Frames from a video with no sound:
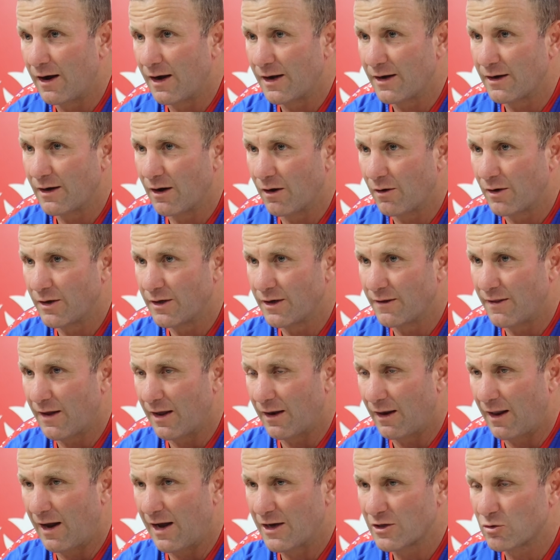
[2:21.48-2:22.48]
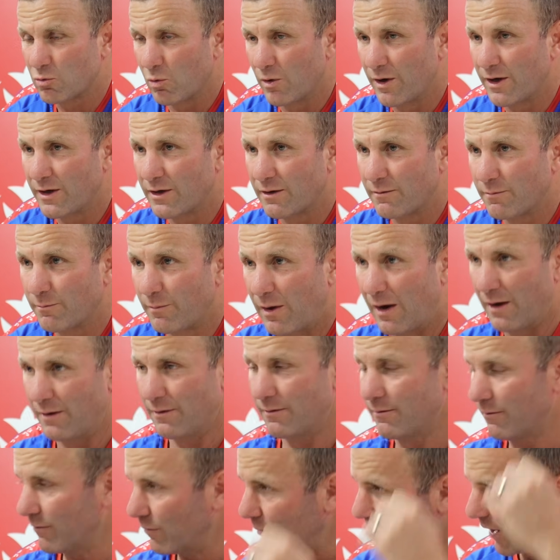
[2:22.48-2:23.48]
he did that last week,
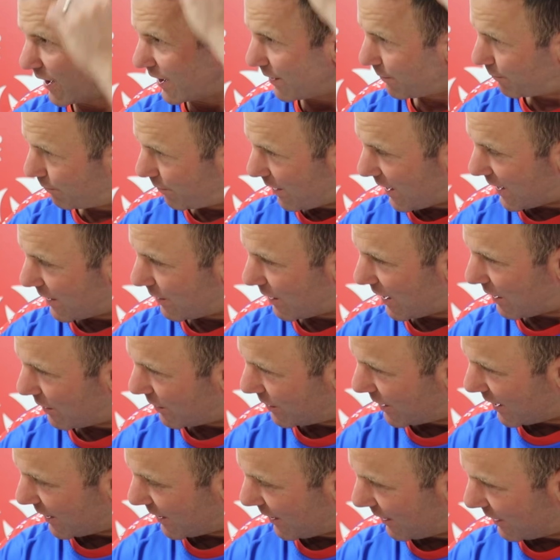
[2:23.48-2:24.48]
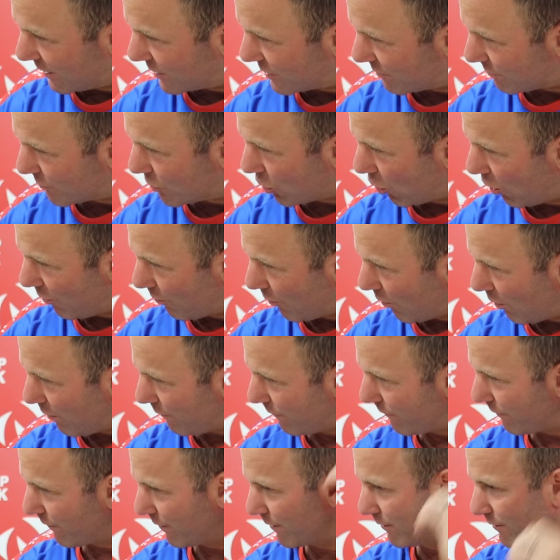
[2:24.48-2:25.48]
but he needed some time
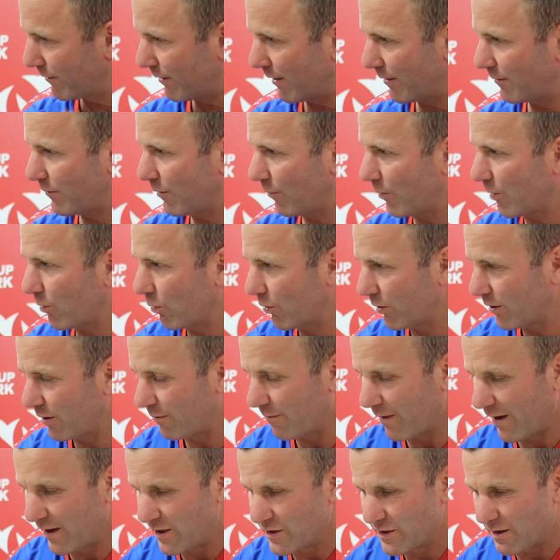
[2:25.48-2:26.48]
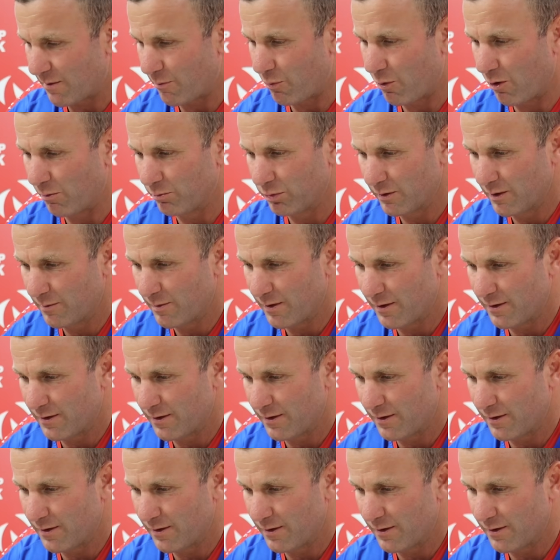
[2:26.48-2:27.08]
off, and we wanted to manage that properly.